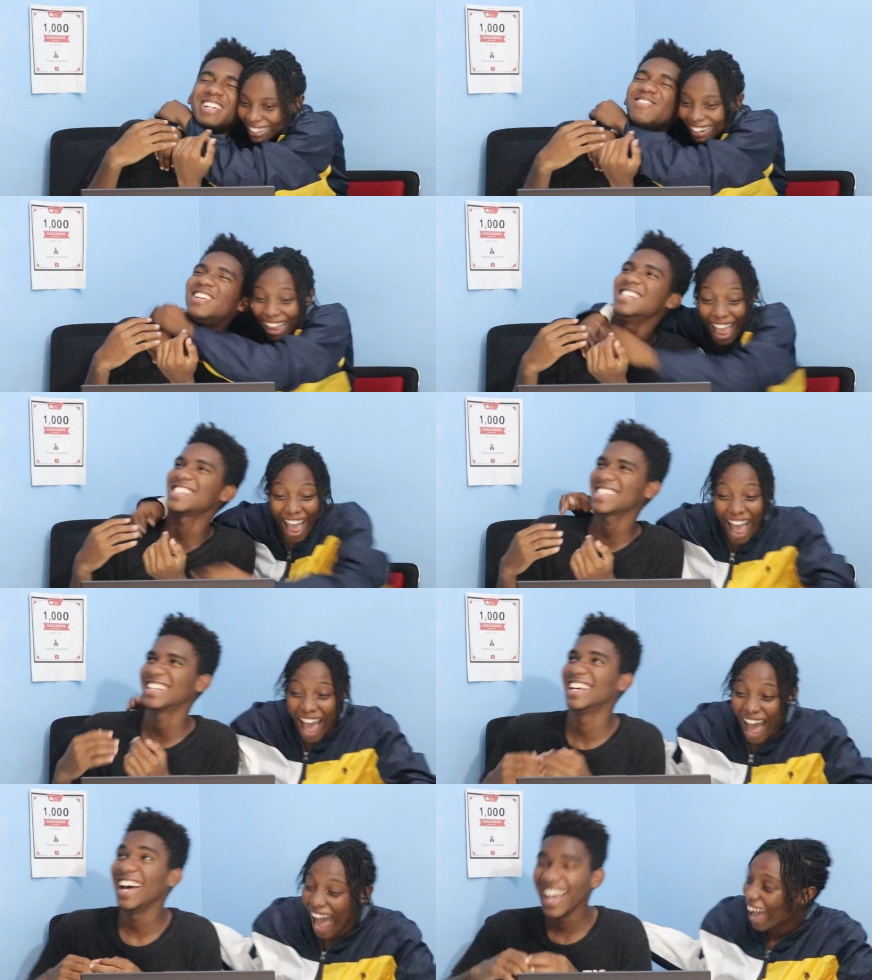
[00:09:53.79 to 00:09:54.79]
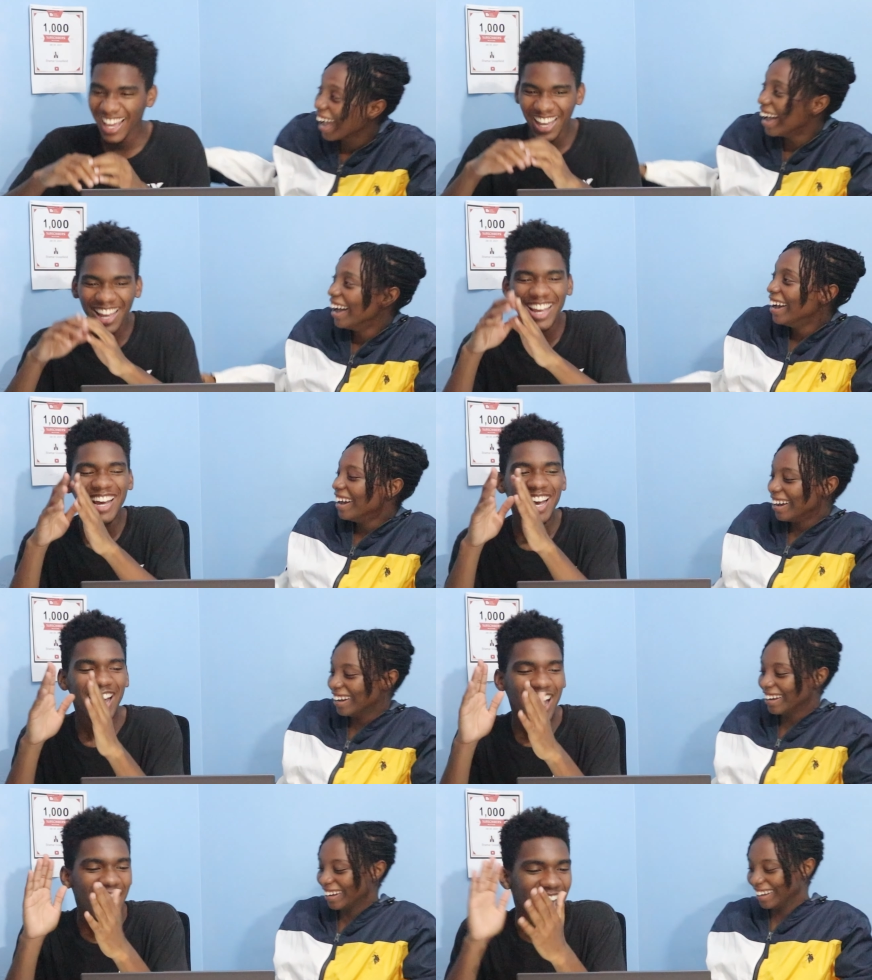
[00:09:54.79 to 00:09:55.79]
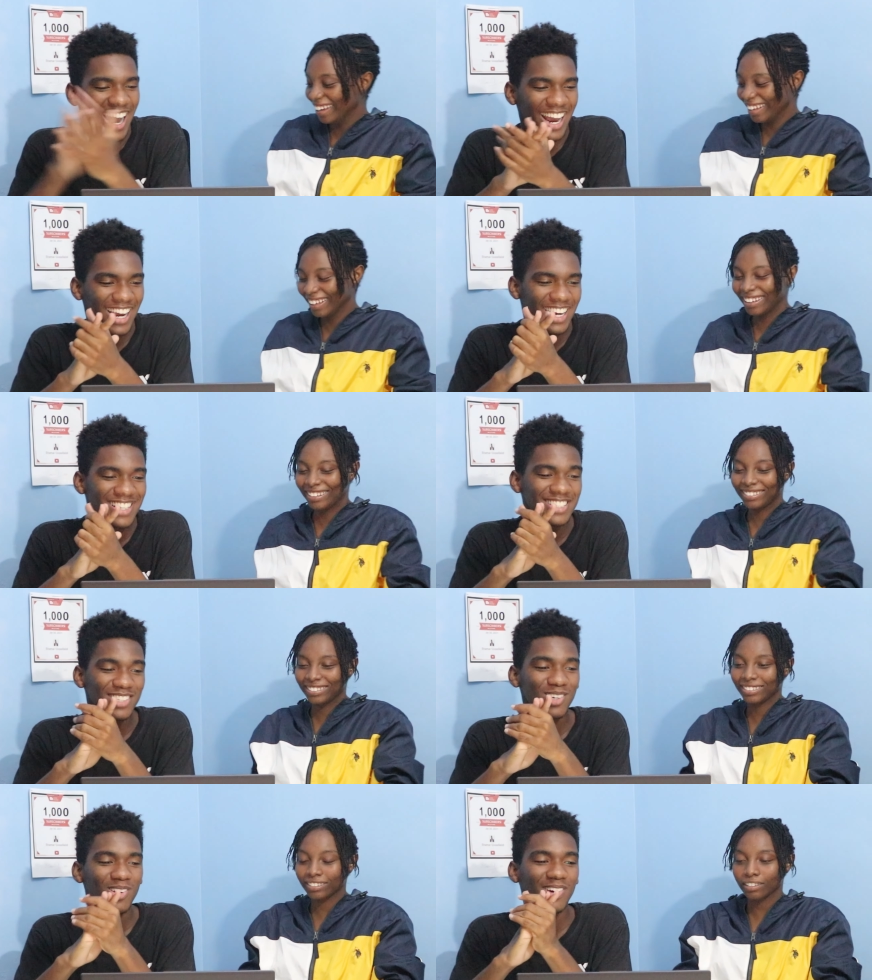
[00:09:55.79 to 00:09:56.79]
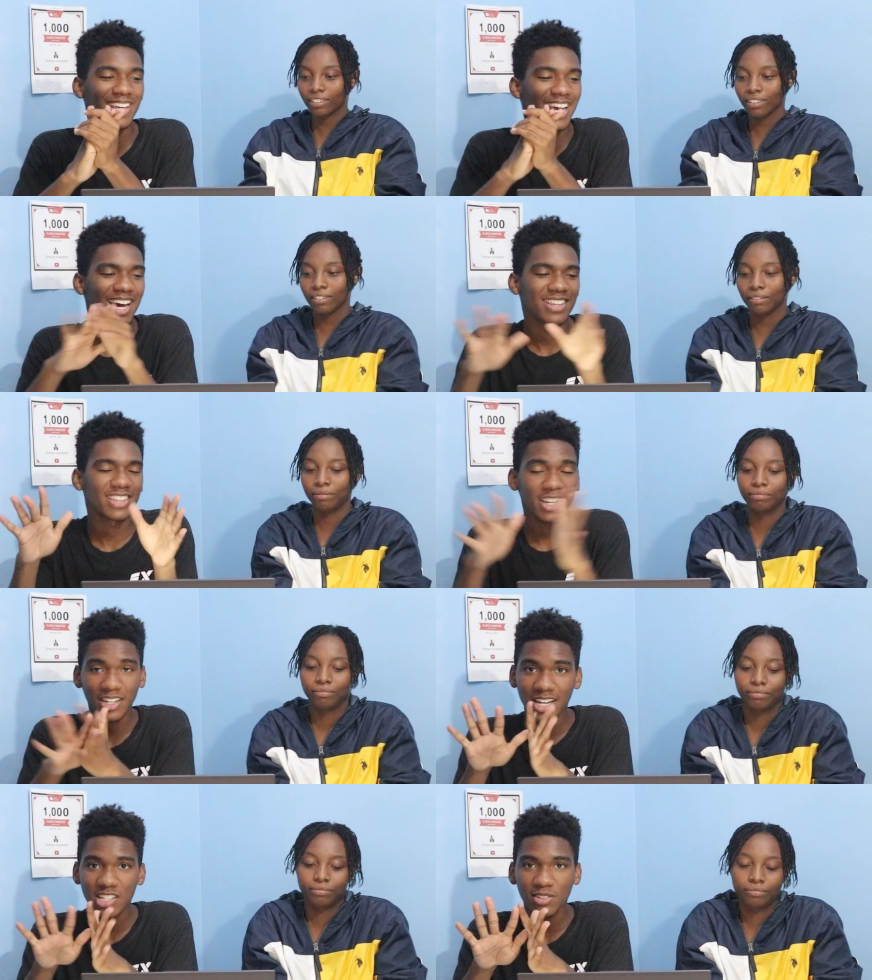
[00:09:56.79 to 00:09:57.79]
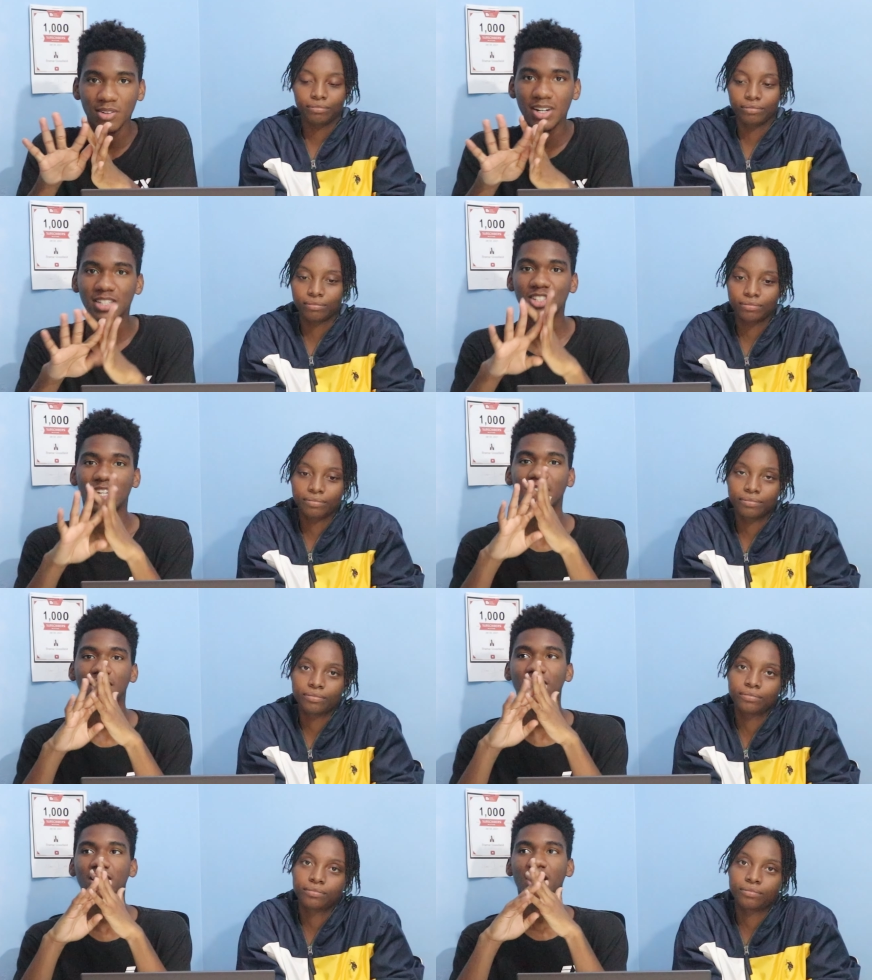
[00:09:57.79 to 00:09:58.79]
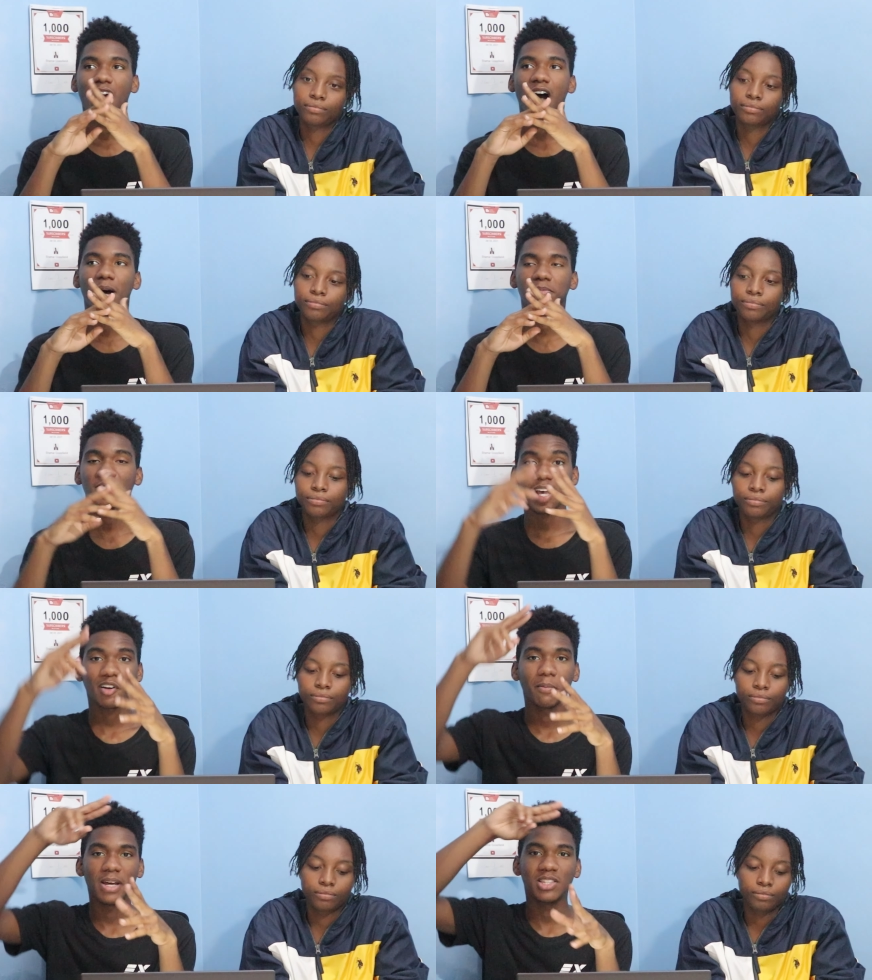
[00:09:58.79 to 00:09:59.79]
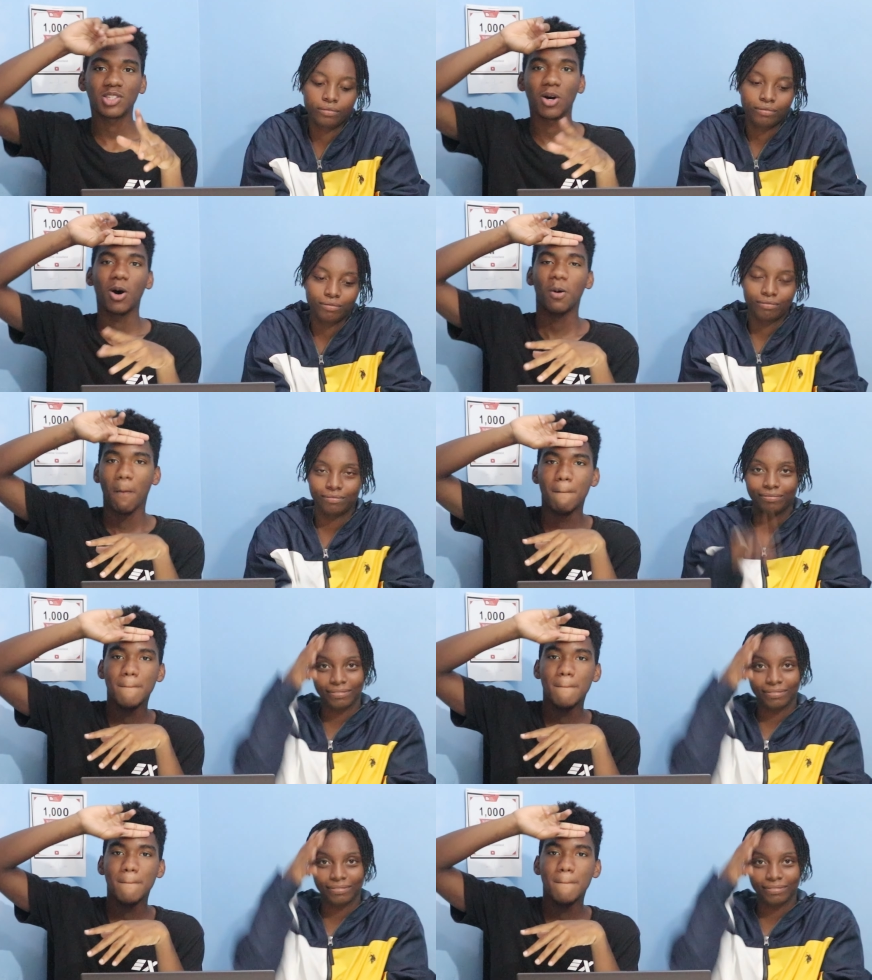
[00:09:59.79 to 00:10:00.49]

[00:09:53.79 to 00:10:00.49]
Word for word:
Speaker 1: Alright guys, so yeah, thank you guys for watching um, Sacramento.